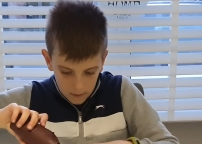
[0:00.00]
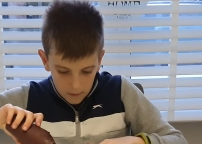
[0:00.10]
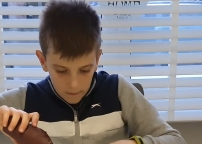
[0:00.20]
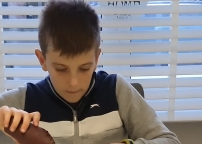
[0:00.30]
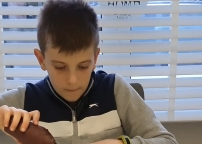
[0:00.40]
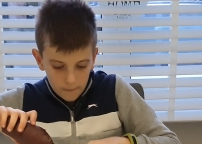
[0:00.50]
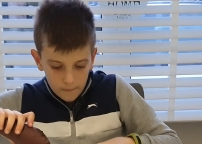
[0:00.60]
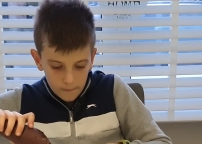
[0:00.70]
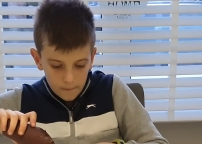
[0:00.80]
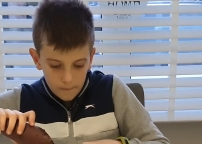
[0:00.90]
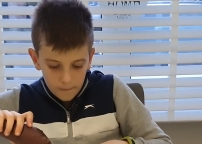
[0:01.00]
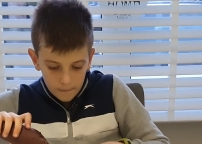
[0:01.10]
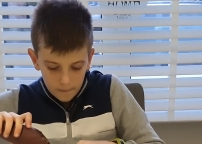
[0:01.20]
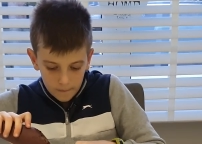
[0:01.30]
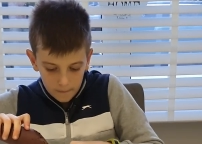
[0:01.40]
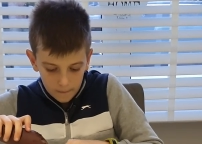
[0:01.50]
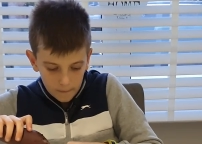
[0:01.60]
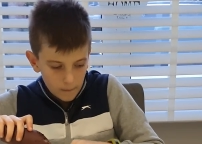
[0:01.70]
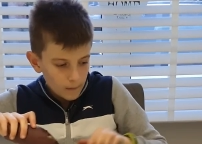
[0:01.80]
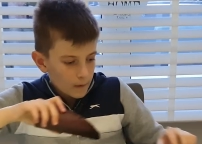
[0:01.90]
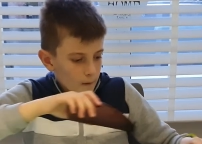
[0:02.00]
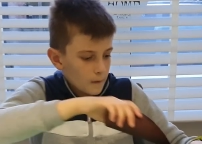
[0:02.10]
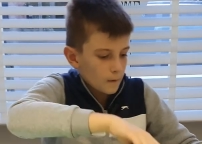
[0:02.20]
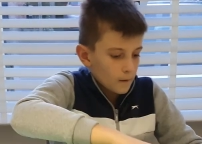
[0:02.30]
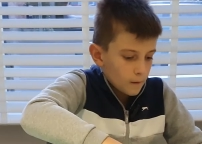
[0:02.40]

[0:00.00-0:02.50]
(silence)